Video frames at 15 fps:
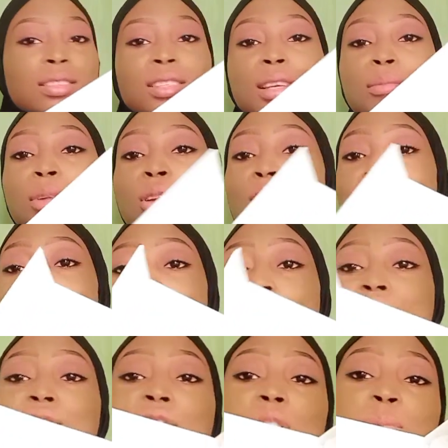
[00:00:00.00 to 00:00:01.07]

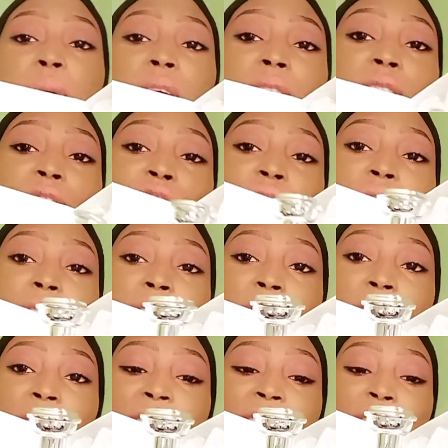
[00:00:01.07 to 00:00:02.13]
luxurious packaging,
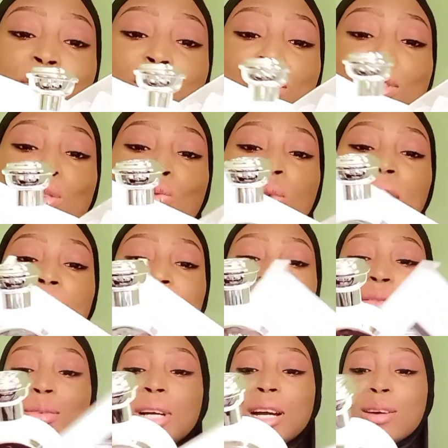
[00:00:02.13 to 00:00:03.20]
and this one is white.
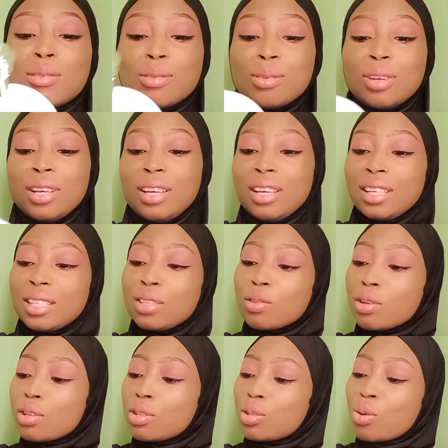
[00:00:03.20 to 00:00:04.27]
Wow, this one
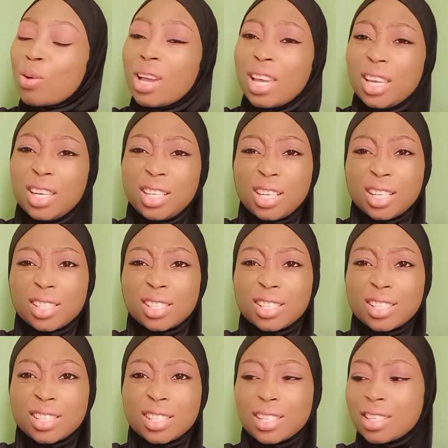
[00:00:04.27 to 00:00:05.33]
is so
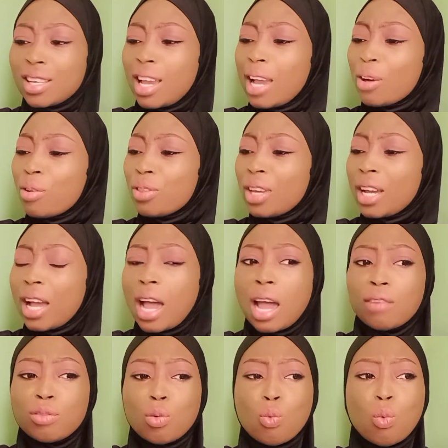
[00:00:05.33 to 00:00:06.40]
elegant. I don't think I have
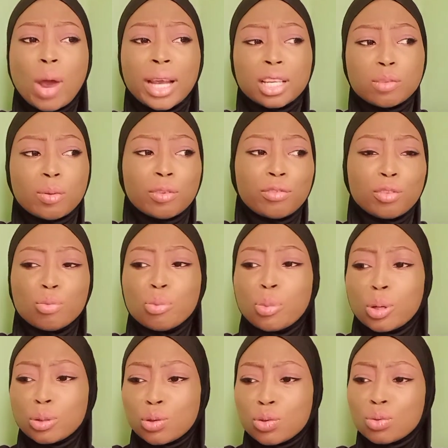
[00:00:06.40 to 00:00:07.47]
a white perfume
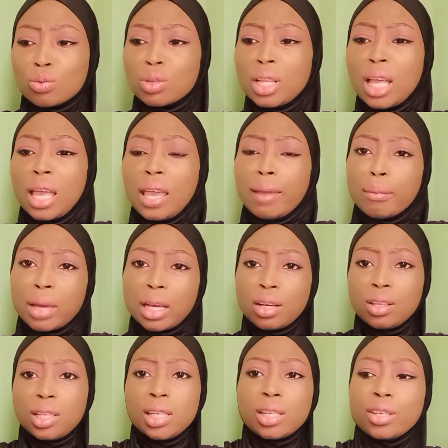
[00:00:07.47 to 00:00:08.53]
bottle in my
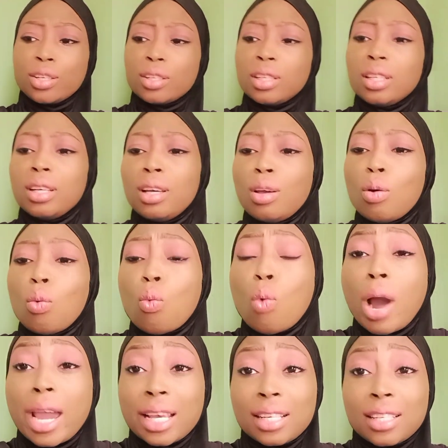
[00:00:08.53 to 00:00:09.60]
collection.
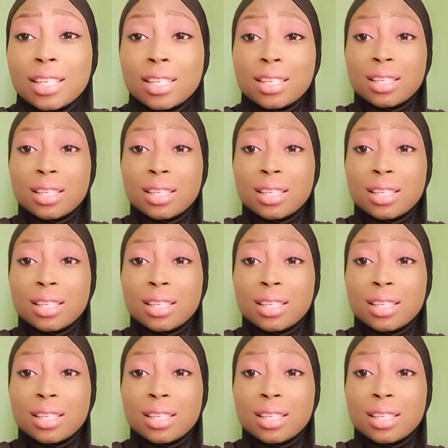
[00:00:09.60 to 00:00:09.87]
White.